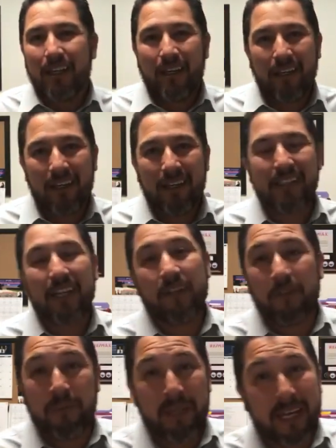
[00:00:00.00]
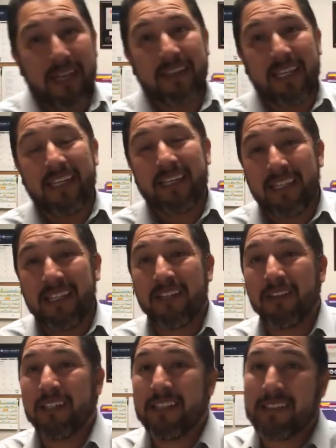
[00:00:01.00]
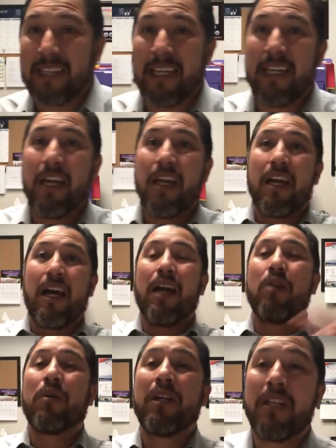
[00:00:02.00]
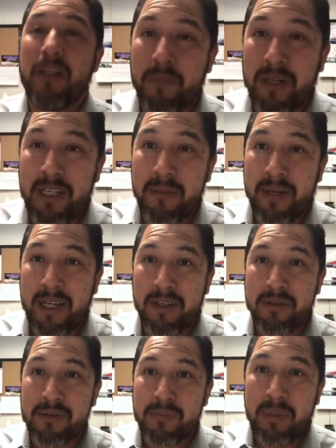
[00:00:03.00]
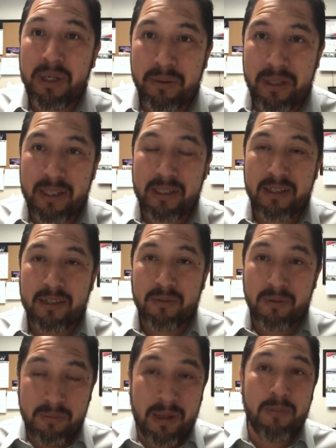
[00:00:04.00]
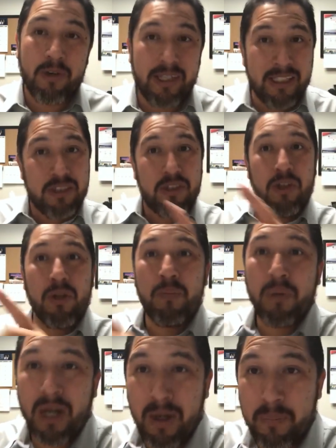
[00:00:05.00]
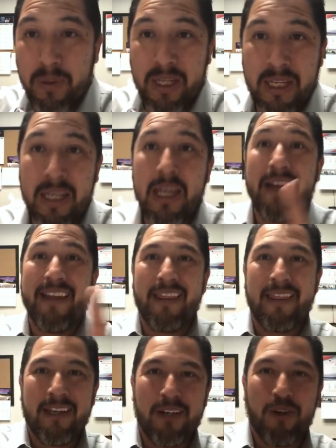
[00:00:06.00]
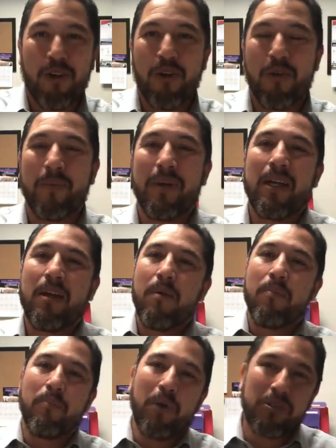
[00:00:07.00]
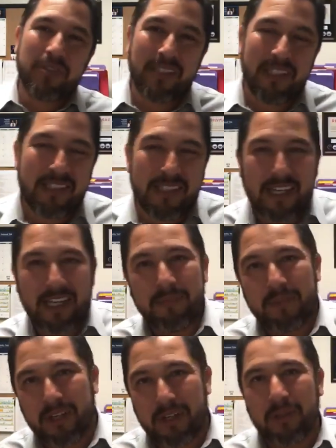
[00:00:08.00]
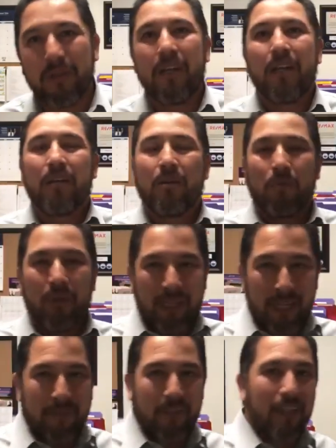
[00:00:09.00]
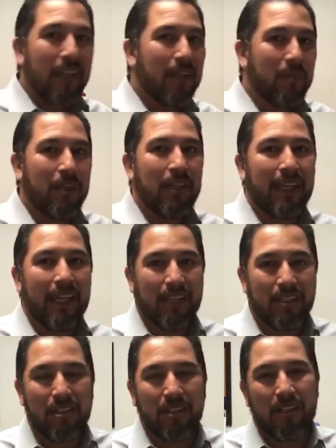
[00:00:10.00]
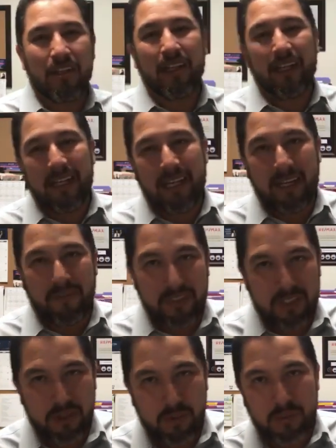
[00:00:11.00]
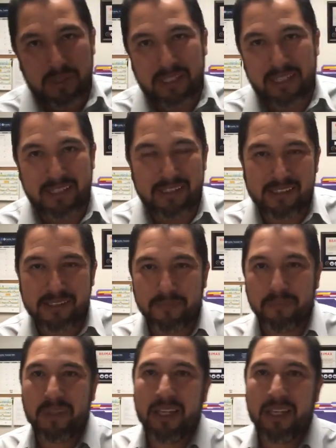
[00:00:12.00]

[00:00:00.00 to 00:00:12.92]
Aside from that, they can literally say, I don't want anybody in my house, period. Remember, it's your property, their home. Most of the time, though, when you have good communication, you're not going to have issues with tenants.